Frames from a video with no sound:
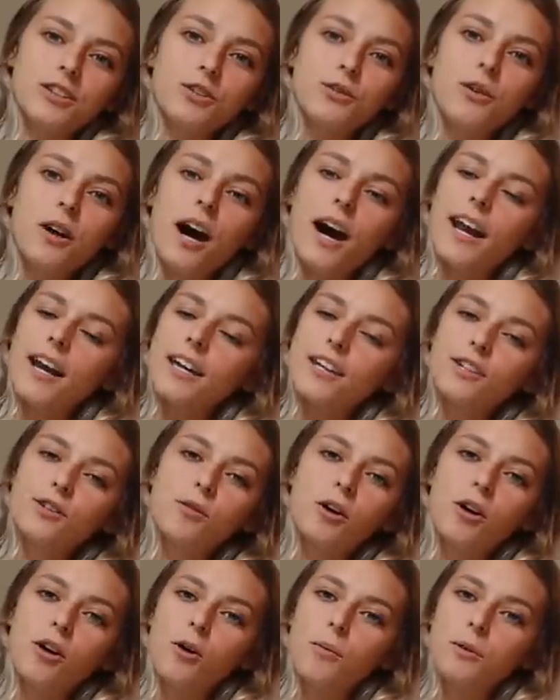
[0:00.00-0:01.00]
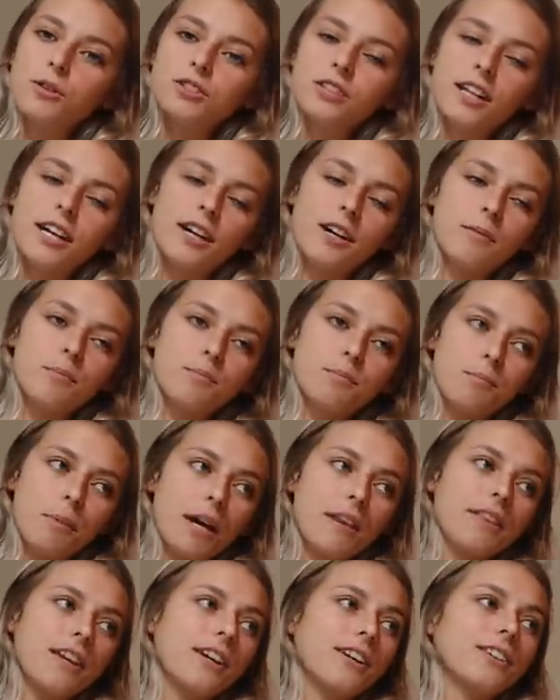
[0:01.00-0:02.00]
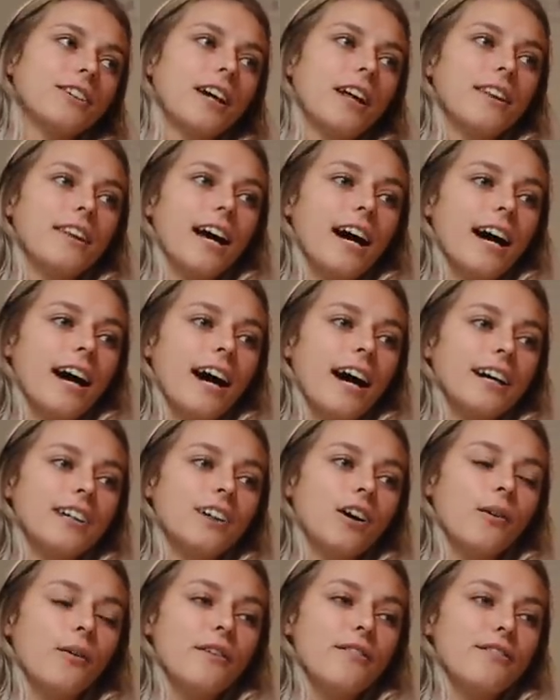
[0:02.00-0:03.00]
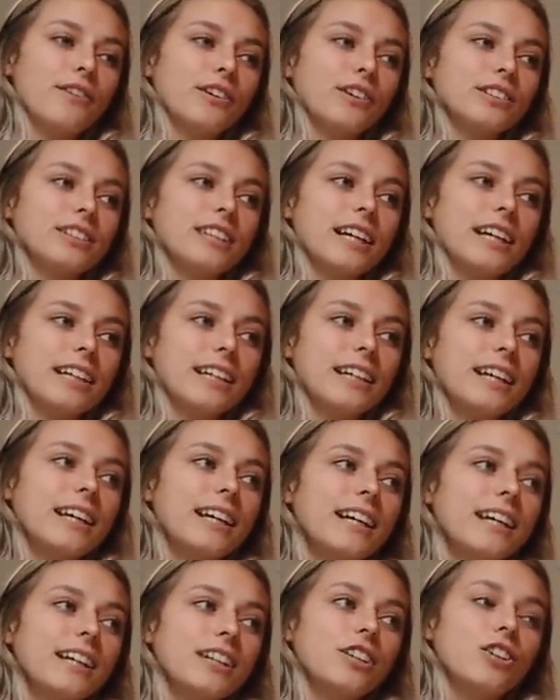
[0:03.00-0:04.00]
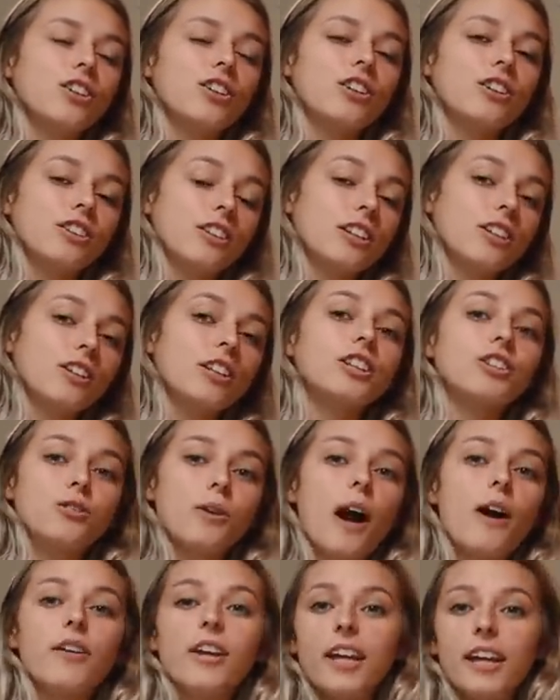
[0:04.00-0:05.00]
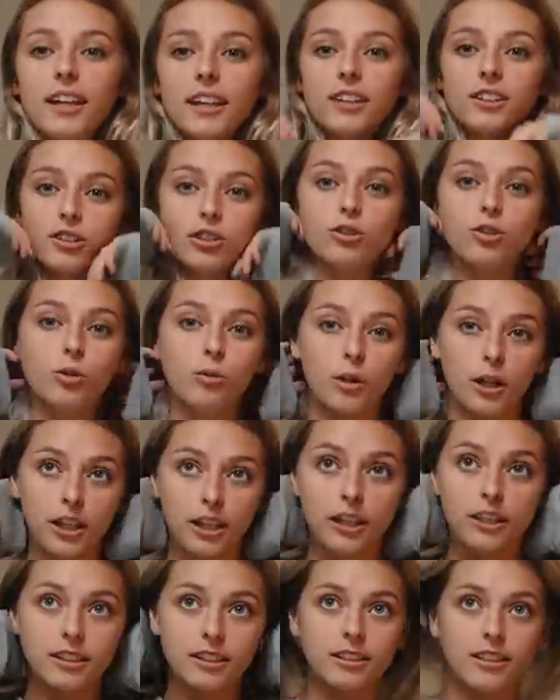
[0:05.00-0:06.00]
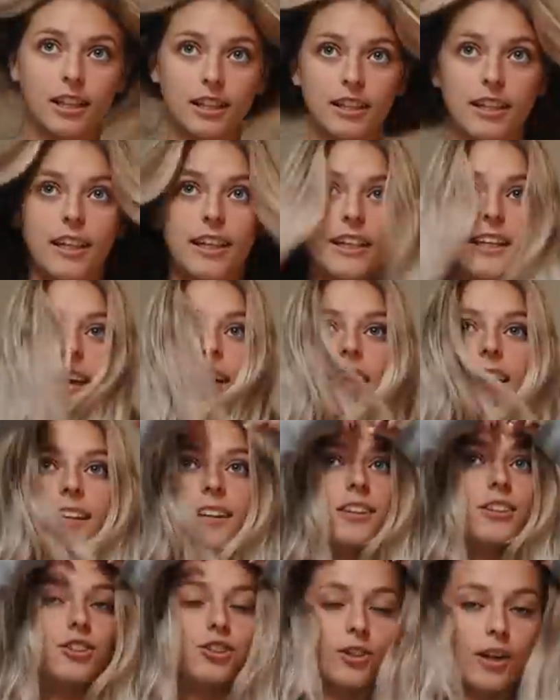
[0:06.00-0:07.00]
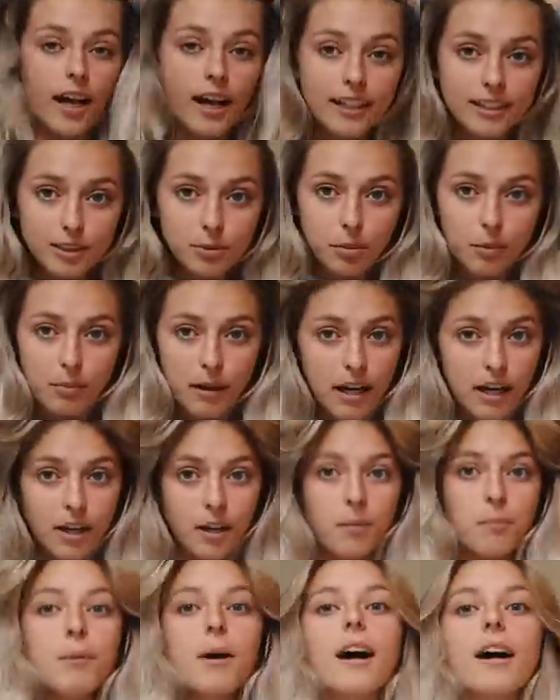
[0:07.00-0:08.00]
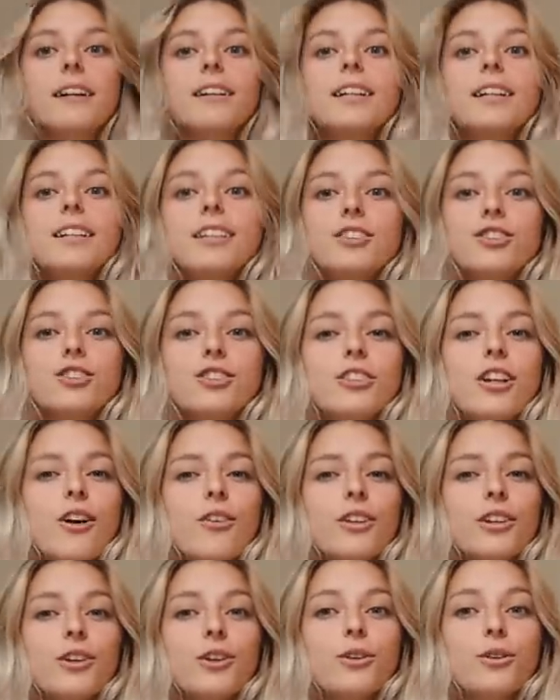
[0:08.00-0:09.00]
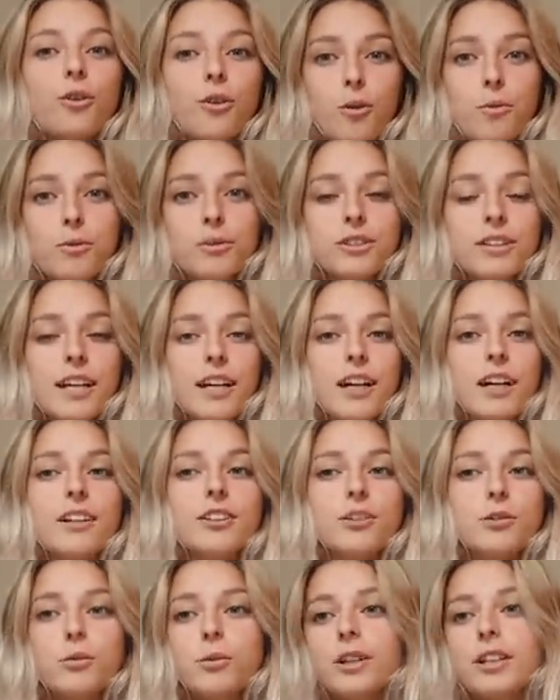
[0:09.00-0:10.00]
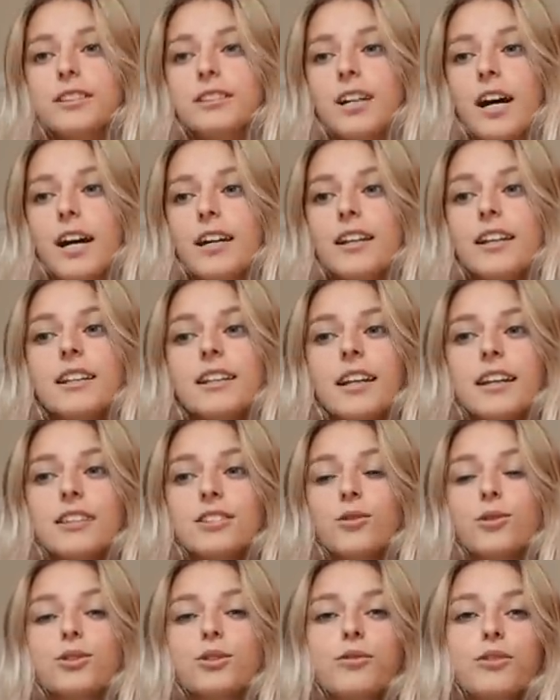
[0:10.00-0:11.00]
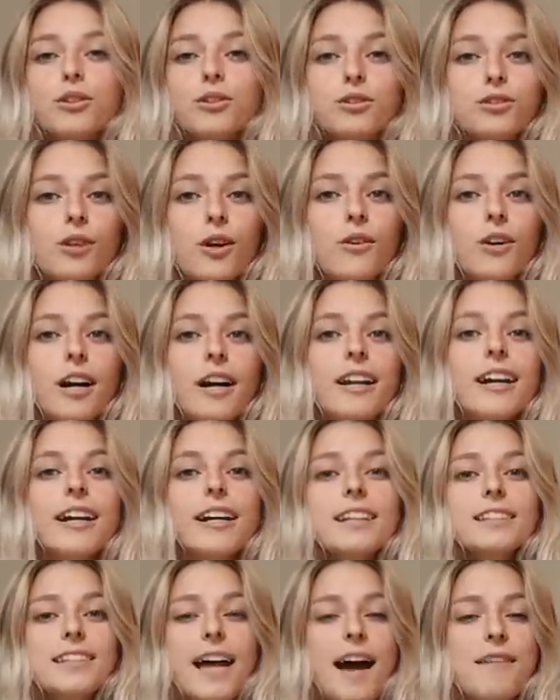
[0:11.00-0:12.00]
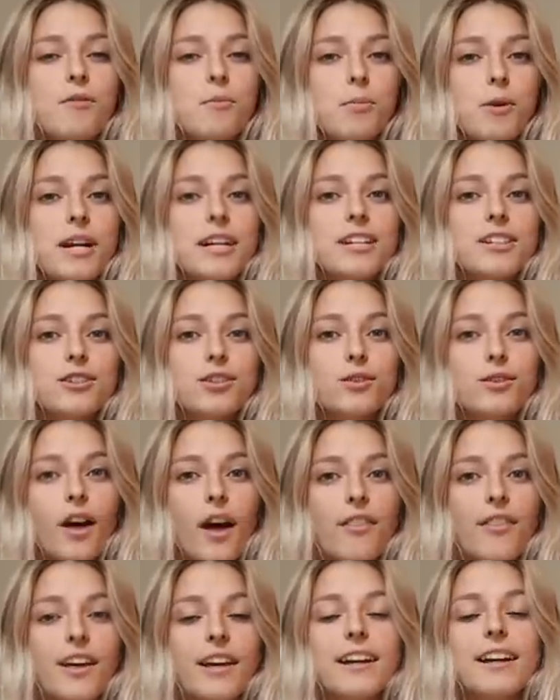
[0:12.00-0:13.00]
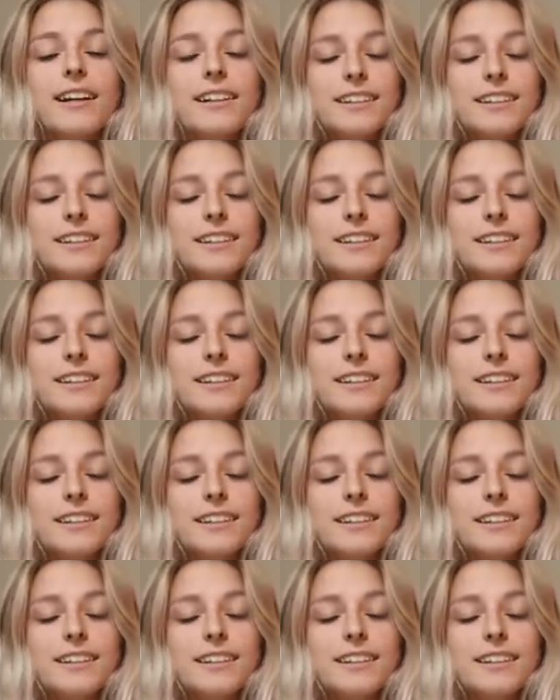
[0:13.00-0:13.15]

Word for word: You got it. You are almost there. Been there, done that. I know it feels like you're literally drowning in schoolwork and studying and trying to prepare, but just know that you're almost there, you will get done, and then it's going to feel so good to have a break and do nothing.